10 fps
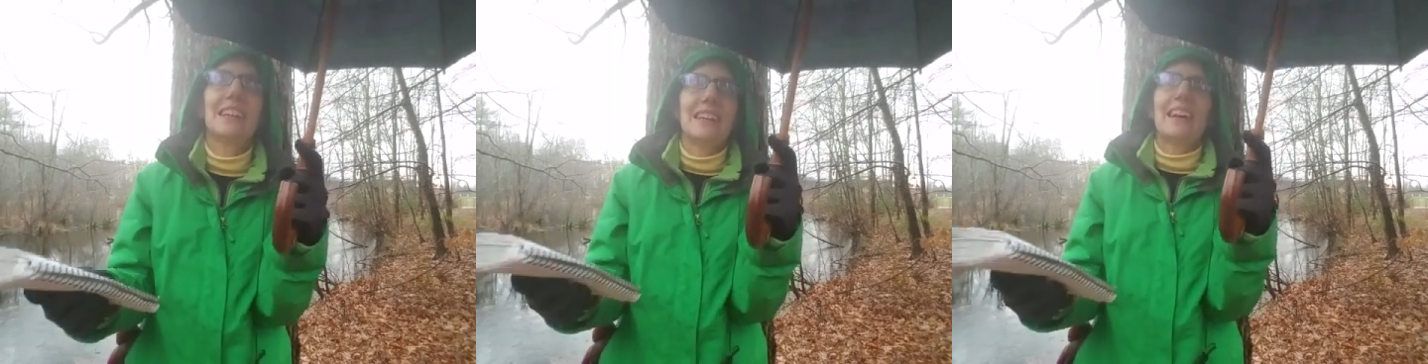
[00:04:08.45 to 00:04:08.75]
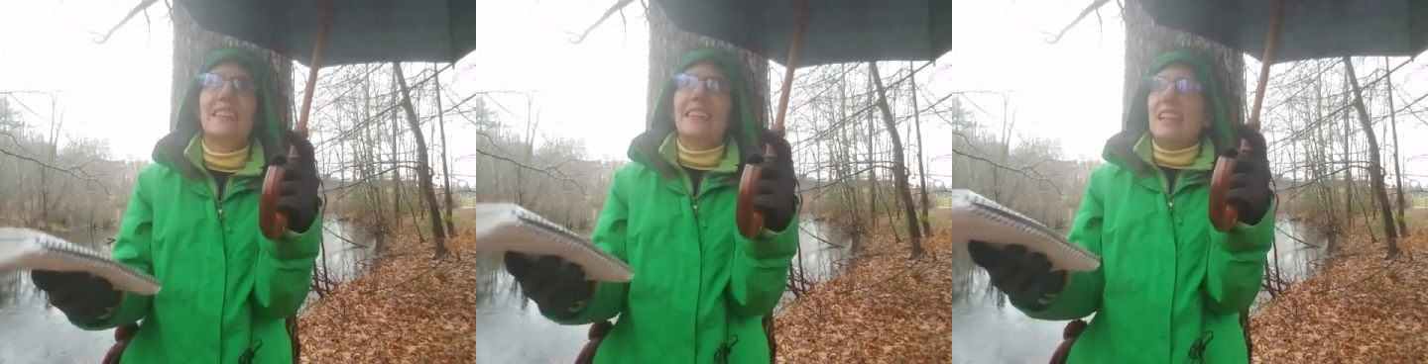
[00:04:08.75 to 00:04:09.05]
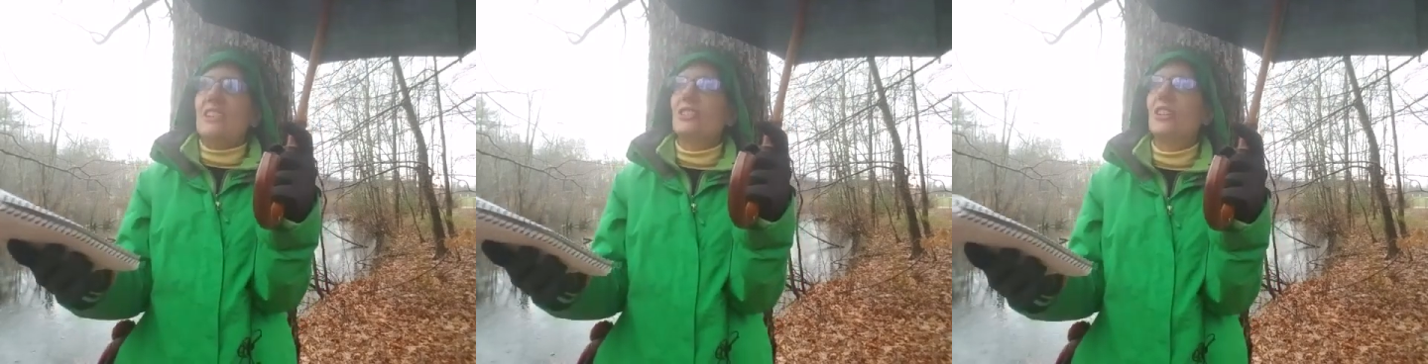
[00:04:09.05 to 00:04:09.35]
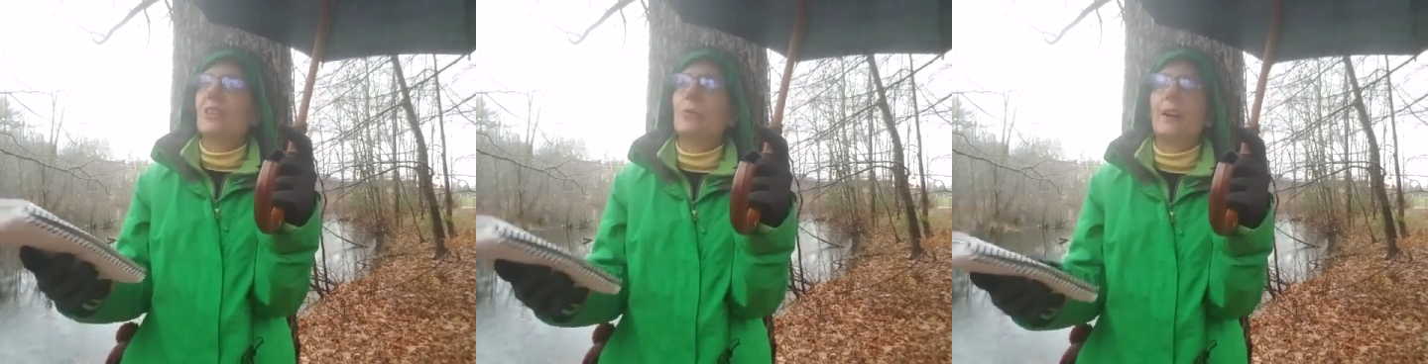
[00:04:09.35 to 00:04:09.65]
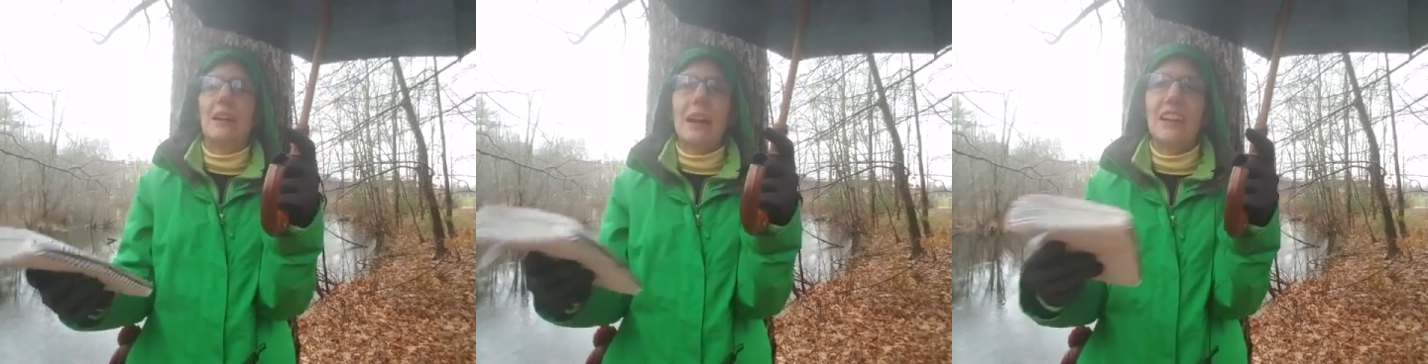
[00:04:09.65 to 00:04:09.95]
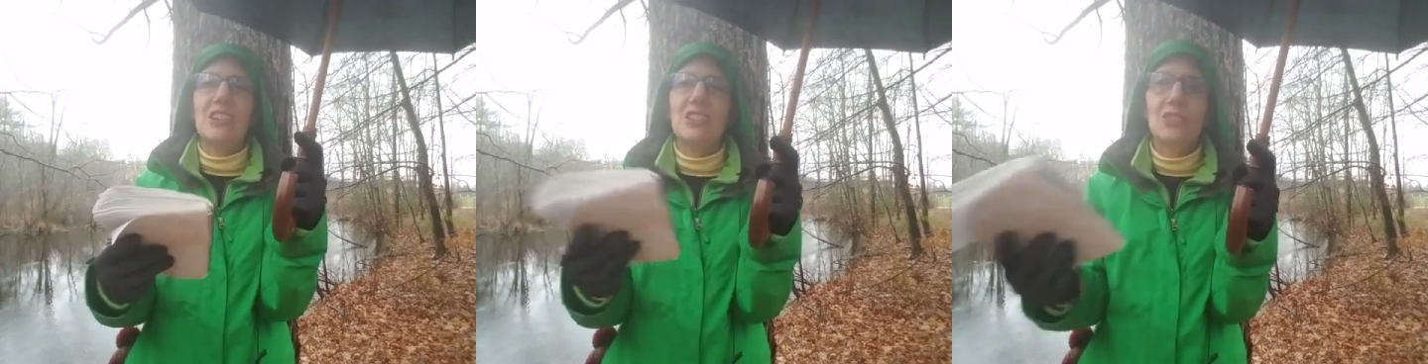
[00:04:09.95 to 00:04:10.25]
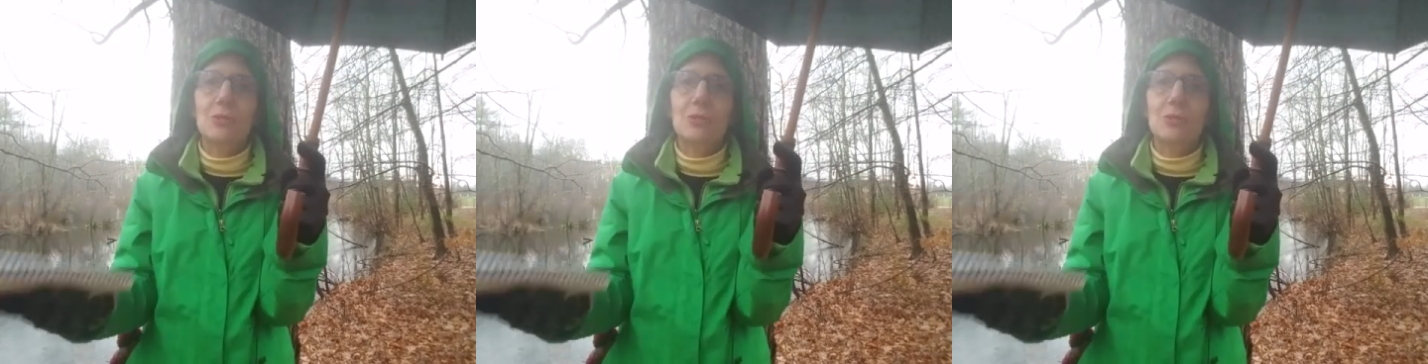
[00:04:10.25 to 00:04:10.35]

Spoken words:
on the energy of the week. I also do